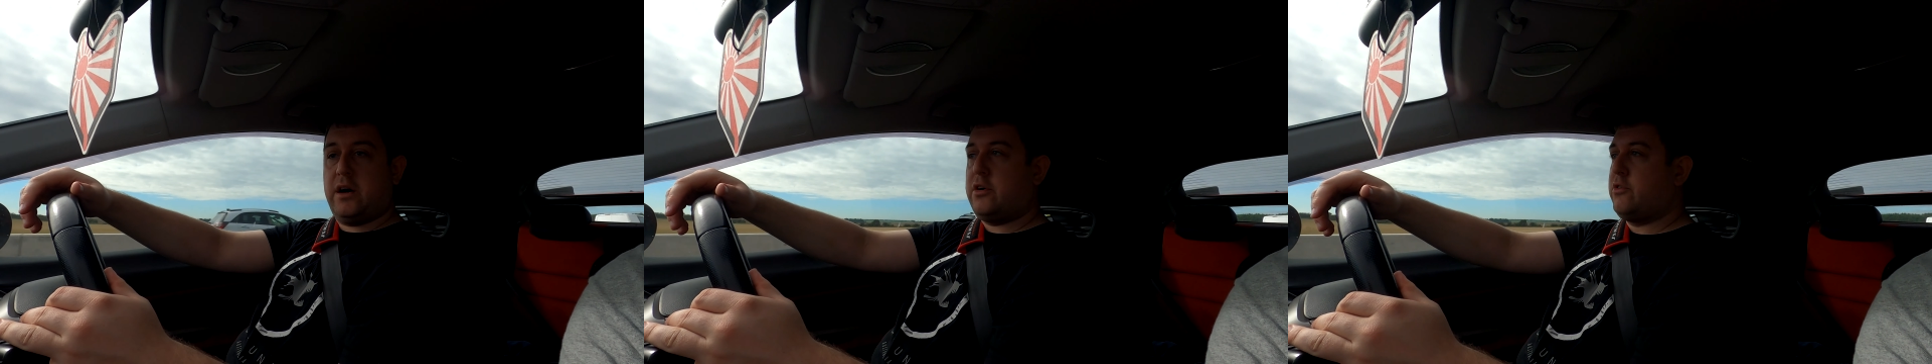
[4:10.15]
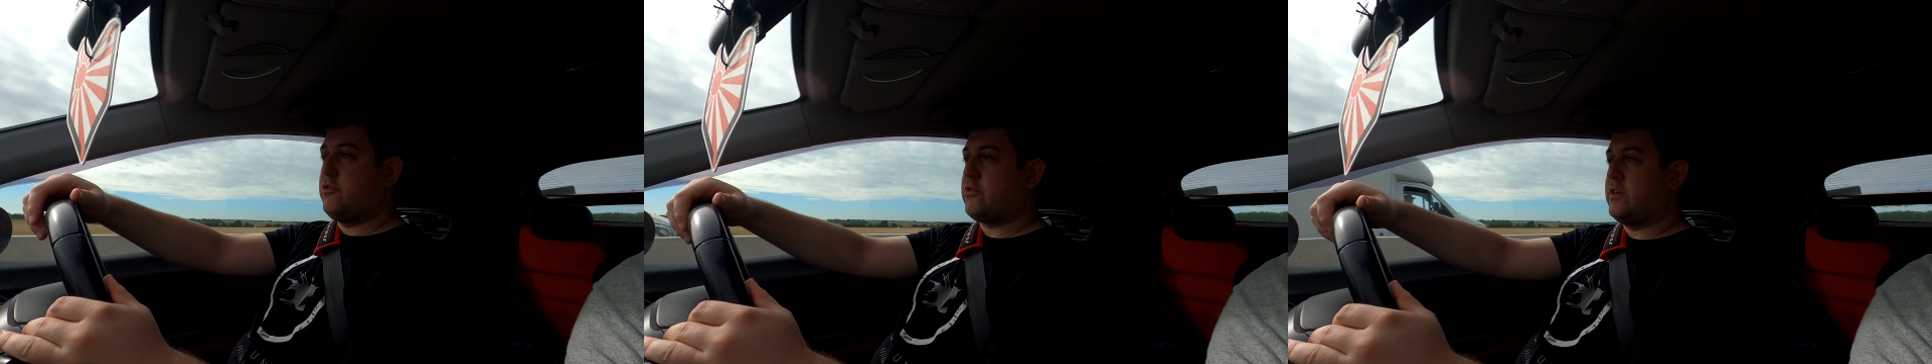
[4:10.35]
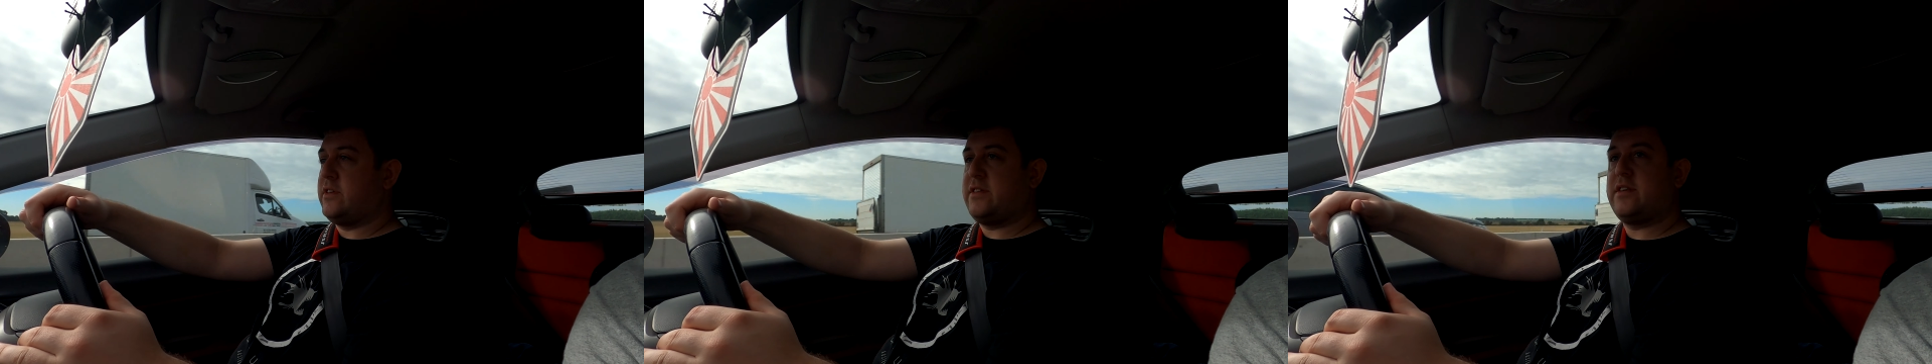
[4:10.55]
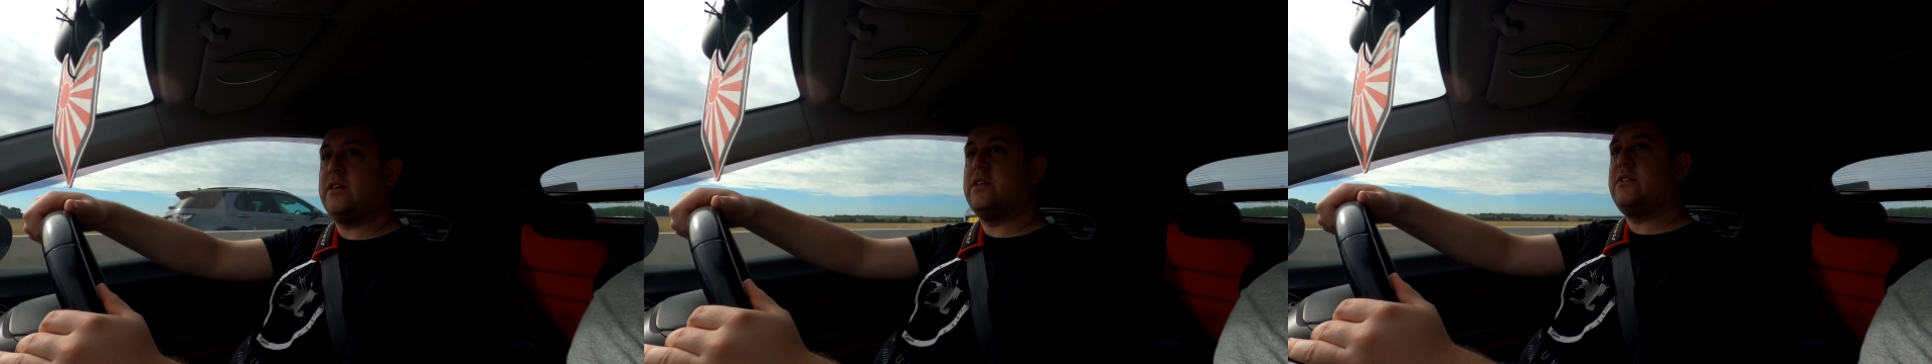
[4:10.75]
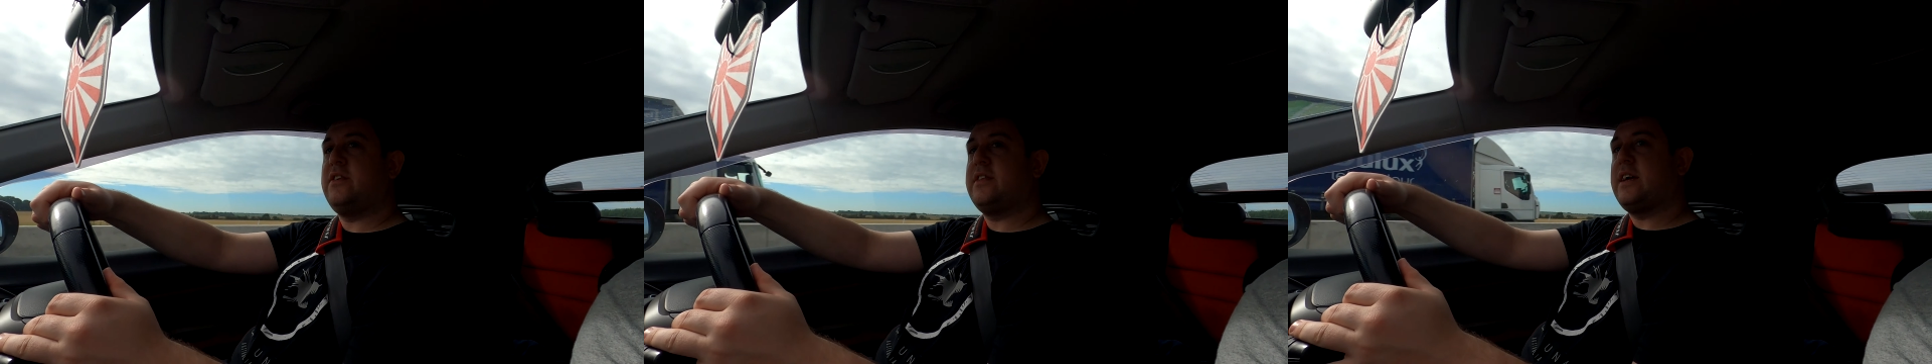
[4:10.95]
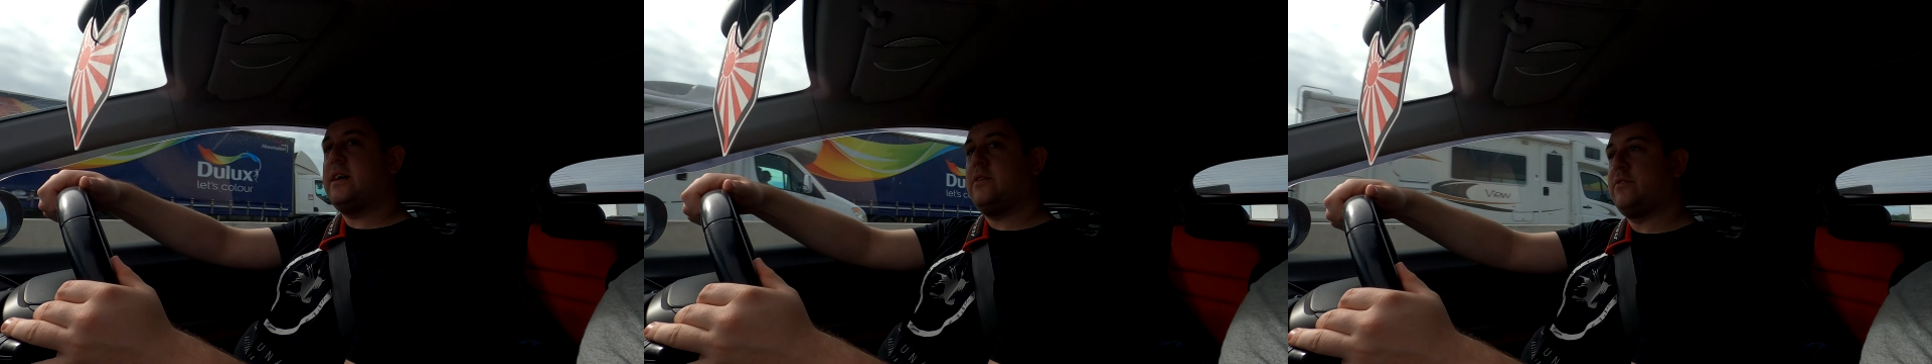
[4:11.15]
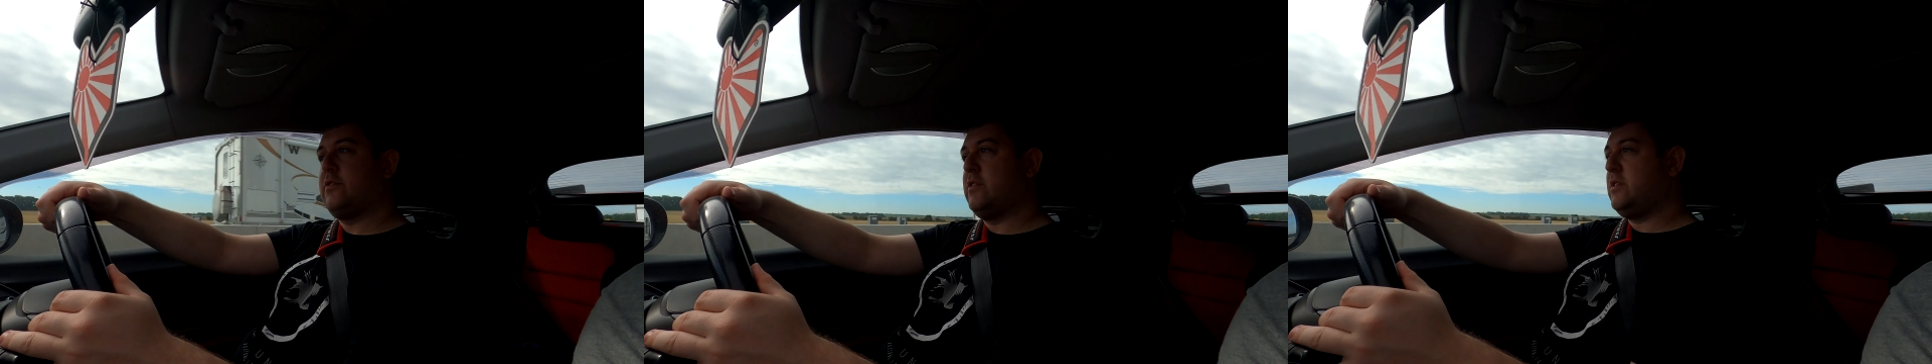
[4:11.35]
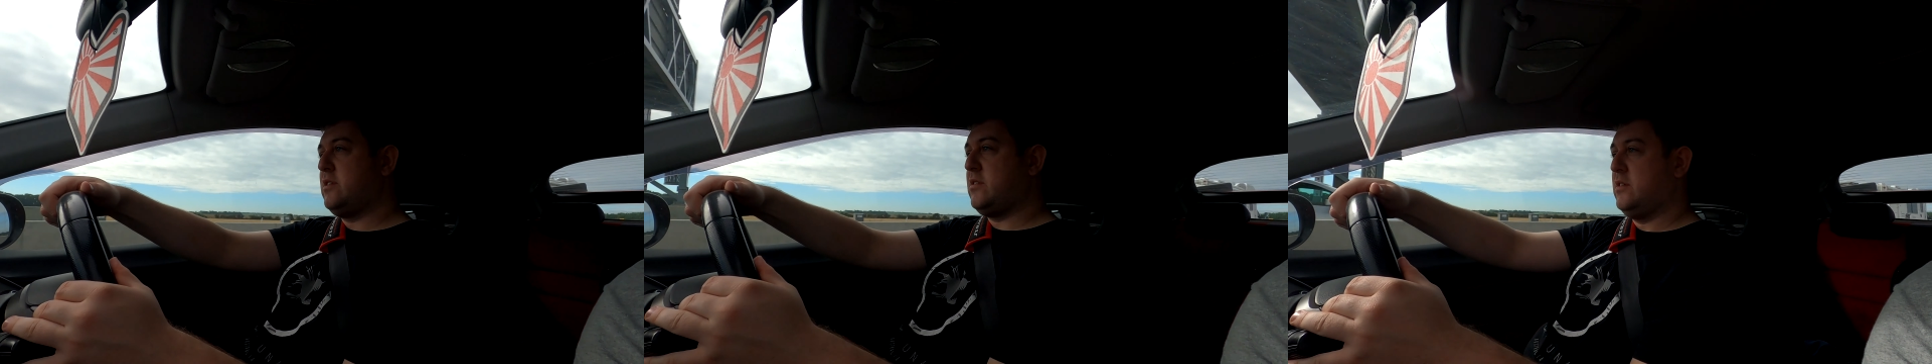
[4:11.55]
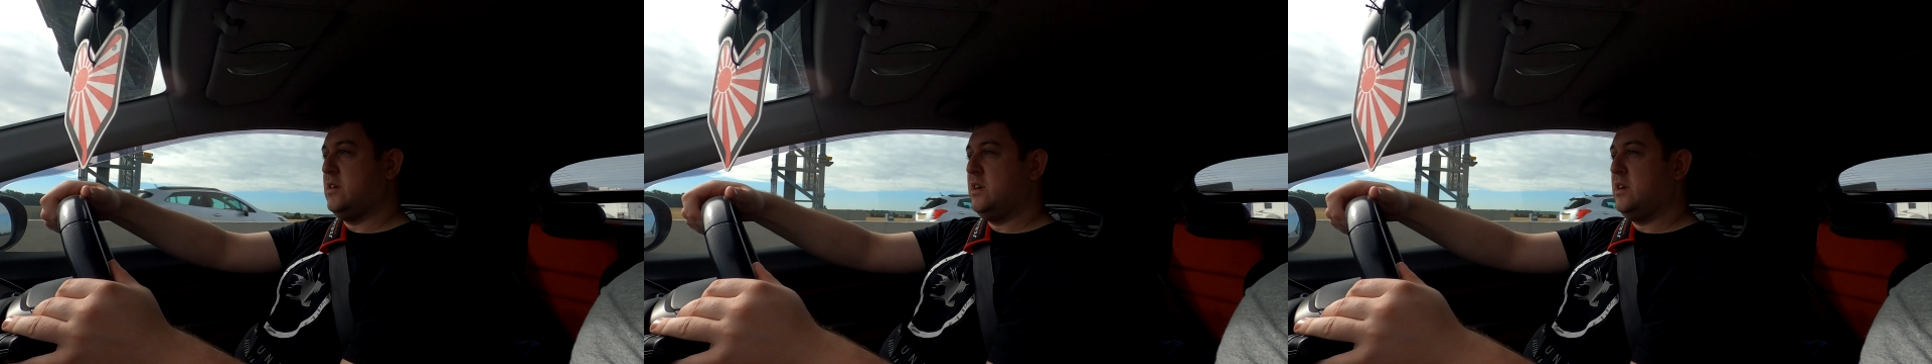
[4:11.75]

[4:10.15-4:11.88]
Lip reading: 130,000.